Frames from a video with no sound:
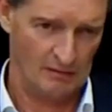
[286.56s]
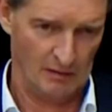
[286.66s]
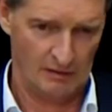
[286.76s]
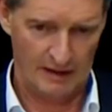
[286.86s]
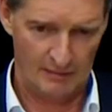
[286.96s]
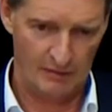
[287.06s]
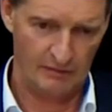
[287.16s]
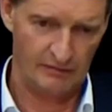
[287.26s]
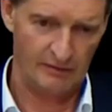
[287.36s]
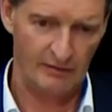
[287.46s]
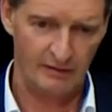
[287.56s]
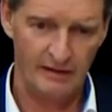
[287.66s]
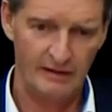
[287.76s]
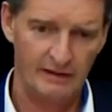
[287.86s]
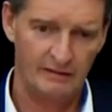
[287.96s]
one guy, Marcel
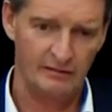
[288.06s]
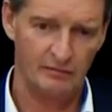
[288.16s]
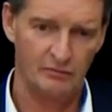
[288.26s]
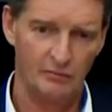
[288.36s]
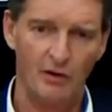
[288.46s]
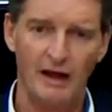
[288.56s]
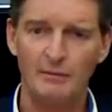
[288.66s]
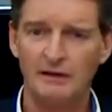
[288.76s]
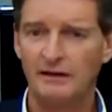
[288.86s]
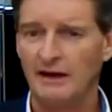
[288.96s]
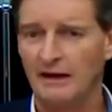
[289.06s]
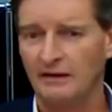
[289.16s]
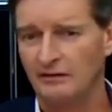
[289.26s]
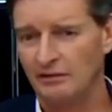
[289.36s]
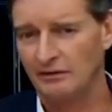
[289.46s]
Erni, he did some small
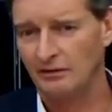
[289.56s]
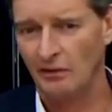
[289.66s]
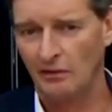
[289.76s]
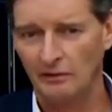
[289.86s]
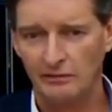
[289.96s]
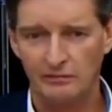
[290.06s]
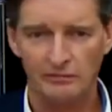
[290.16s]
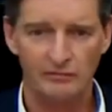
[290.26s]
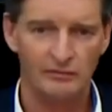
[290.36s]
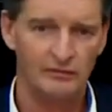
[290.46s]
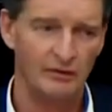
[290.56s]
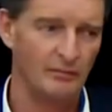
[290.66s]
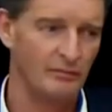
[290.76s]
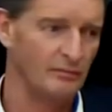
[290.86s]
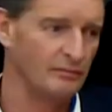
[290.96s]
M&As. We sold
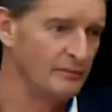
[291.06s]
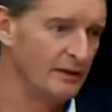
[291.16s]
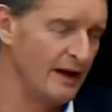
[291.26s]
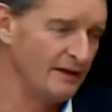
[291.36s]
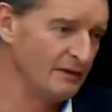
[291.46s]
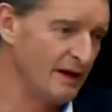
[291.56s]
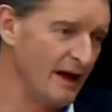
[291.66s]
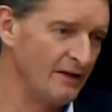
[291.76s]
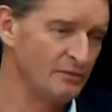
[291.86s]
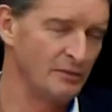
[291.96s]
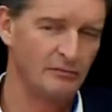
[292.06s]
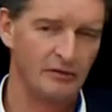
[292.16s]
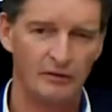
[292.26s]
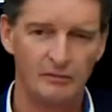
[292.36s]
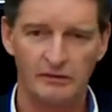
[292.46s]
some advertisement
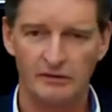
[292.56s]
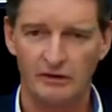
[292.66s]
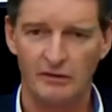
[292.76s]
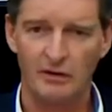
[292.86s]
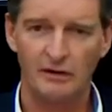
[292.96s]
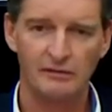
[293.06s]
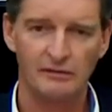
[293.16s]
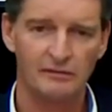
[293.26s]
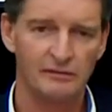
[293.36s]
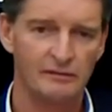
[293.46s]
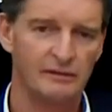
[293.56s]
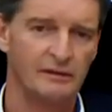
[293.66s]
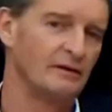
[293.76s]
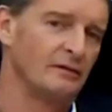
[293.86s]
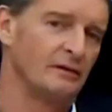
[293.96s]
firms and so on,
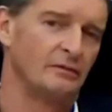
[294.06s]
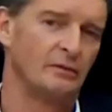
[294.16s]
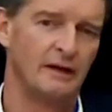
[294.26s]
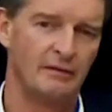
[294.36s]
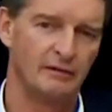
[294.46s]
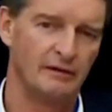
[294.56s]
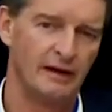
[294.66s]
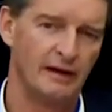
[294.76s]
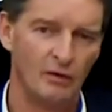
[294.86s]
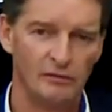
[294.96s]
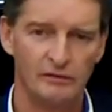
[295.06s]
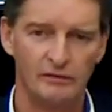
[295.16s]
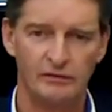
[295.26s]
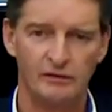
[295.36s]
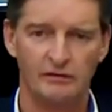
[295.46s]
you know, and whatever. The
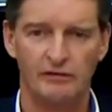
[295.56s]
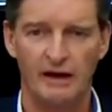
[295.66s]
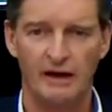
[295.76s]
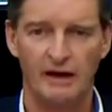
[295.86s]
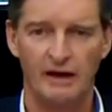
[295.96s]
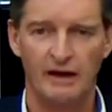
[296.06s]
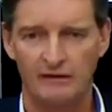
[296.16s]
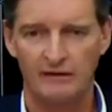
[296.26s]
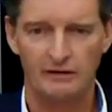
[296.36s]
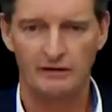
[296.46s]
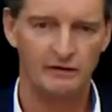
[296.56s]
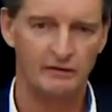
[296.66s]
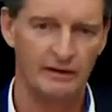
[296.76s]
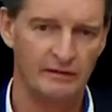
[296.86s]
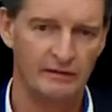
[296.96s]
owners got 5, 10, 15,
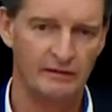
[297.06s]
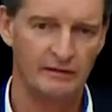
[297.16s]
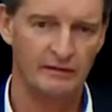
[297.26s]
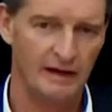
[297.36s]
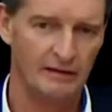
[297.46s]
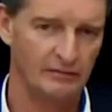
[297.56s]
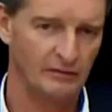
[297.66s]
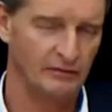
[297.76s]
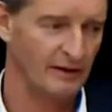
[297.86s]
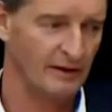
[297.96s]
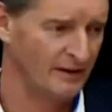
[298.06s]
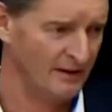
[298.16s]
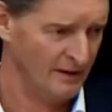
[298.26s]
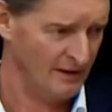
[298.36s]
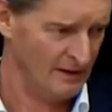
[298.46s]
20 million out of the sale.
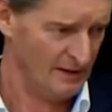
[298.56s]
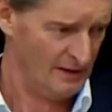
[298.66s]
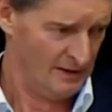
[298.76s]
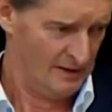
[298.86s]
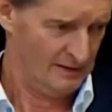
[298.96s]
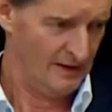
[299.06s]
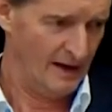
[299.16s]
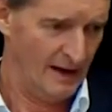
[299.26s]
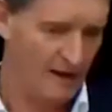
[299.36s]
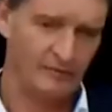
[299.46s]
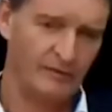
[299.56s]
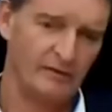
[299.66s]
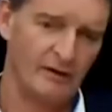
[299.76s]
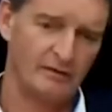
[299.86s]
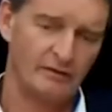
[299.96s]
They left it
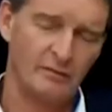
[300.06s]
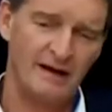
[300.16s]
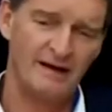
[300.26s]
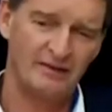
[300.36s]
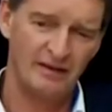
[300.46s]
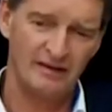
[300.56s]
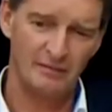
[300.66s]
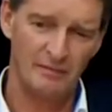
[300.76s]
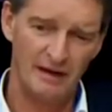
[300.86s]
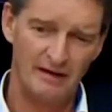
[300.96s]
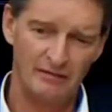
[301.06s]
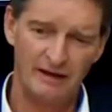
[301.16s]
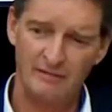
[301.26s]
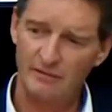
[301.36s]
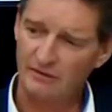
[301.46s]
with us to manage it, and many of
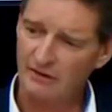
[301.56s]
them were